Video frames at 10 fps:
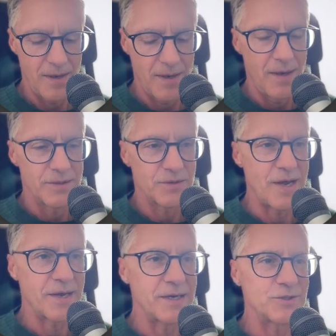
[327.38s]
So now
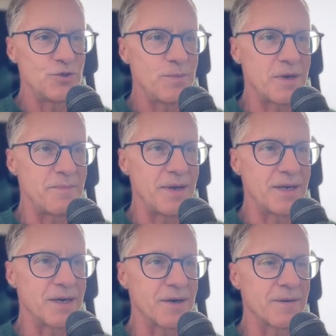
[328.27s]
I'm going to zoom in a bit
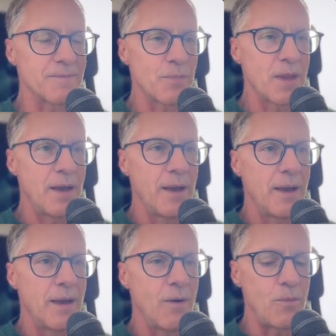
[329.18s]
here.
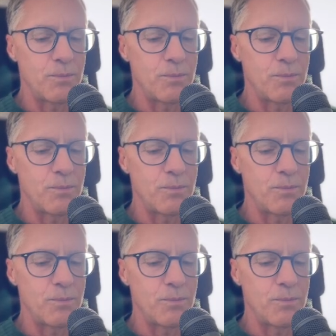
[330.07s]
Oh,